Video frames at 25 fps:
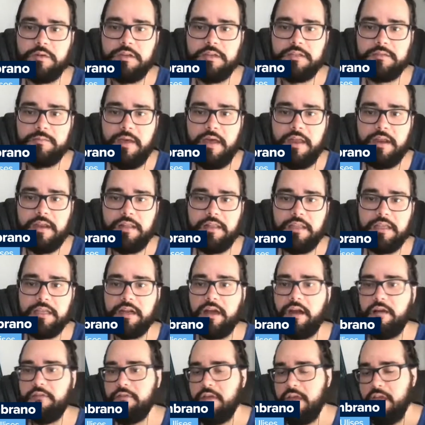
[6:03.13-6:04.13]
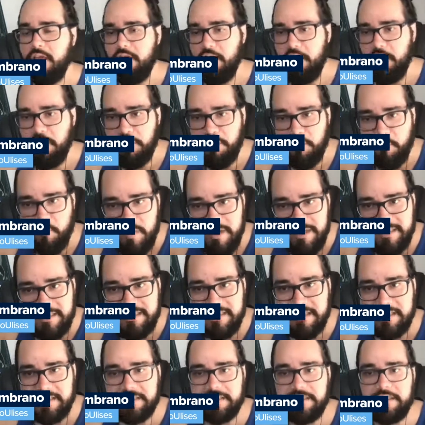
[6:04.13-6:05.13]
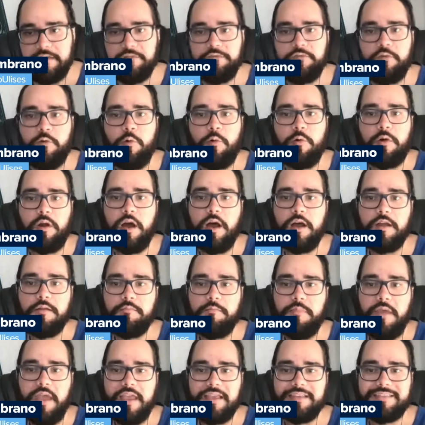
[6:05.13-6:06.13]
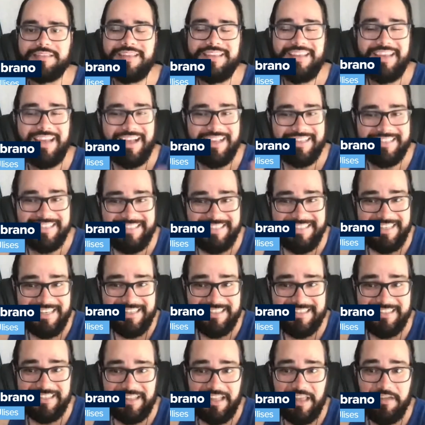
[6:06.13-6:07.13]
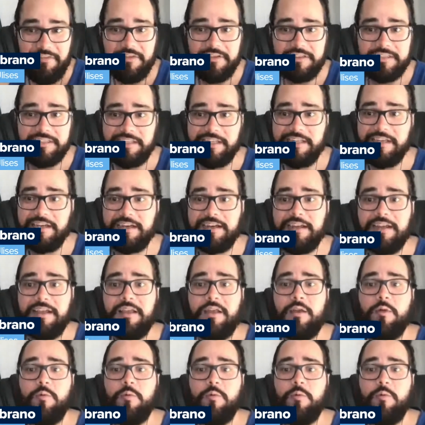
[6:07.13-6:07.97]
when he's batting leadoff, a 364 on base, a 611 slug,